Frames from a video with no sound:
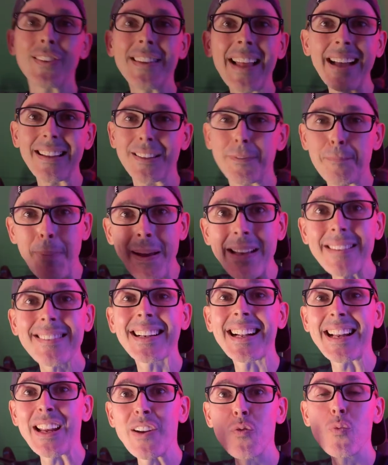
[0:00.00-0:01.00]
that's
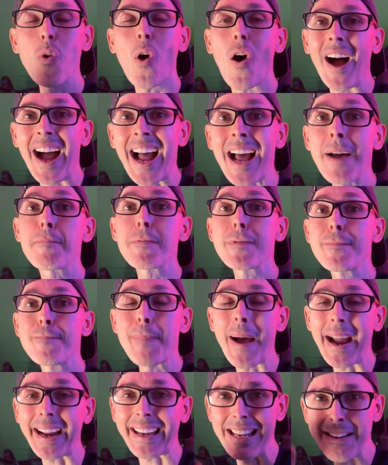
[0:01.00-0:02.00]
basically what happened
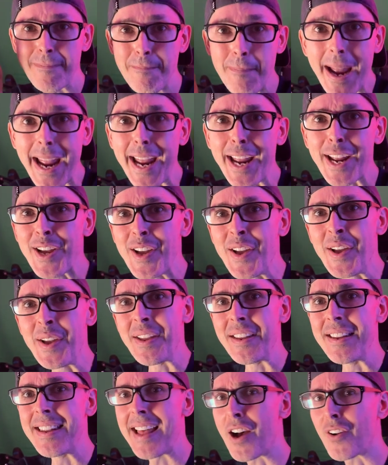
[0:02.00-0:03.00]
back in May.
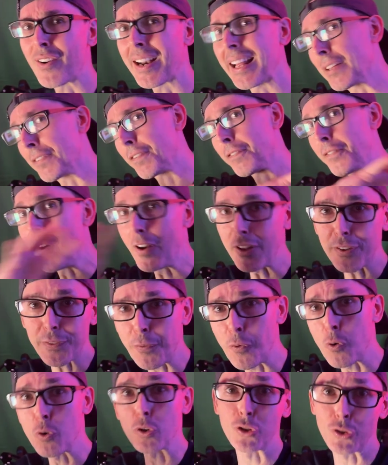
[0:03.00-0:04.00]
Now let's fast
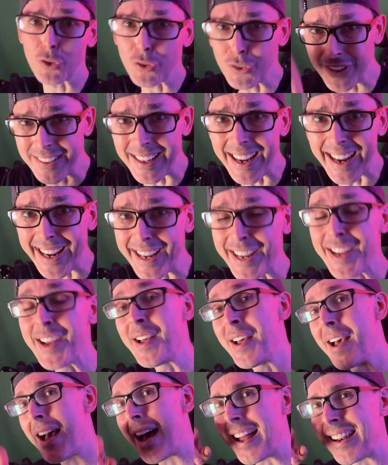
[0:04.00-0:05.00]
forward to today
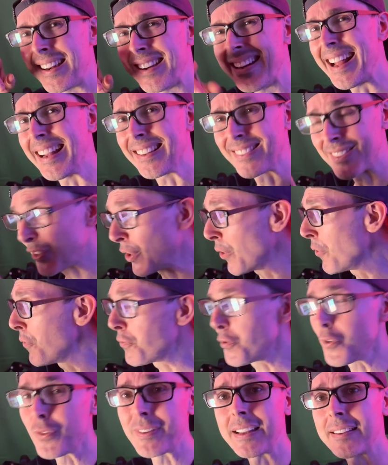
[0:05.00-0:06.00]
and let's go
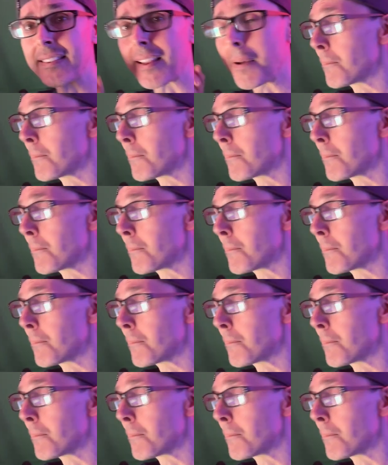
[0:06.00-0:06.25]
through this